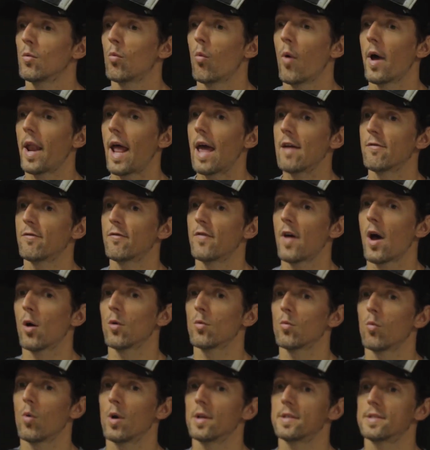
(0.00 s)
what I
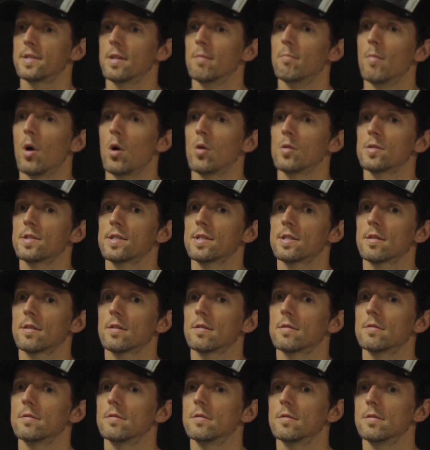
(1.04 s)
felt was the most
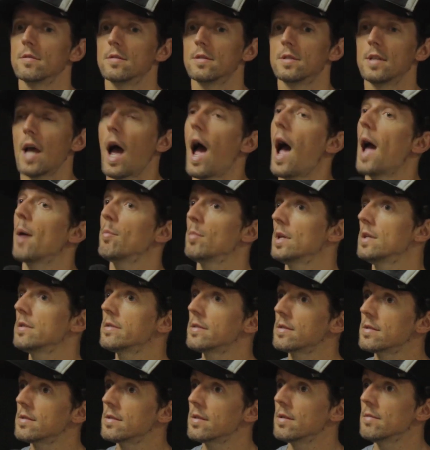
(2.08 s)

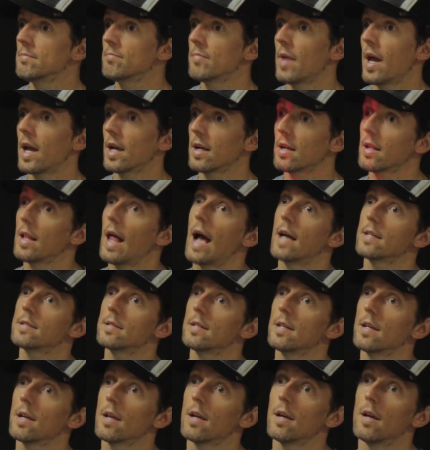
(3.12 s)
timeless and
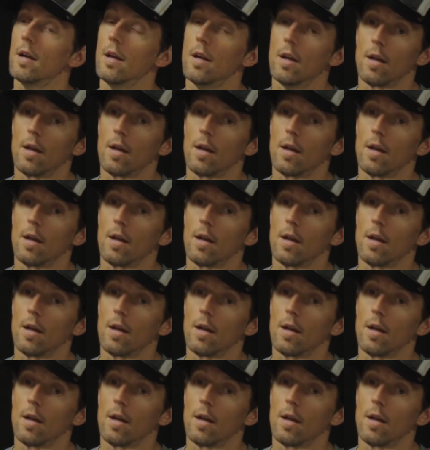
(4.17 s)
classic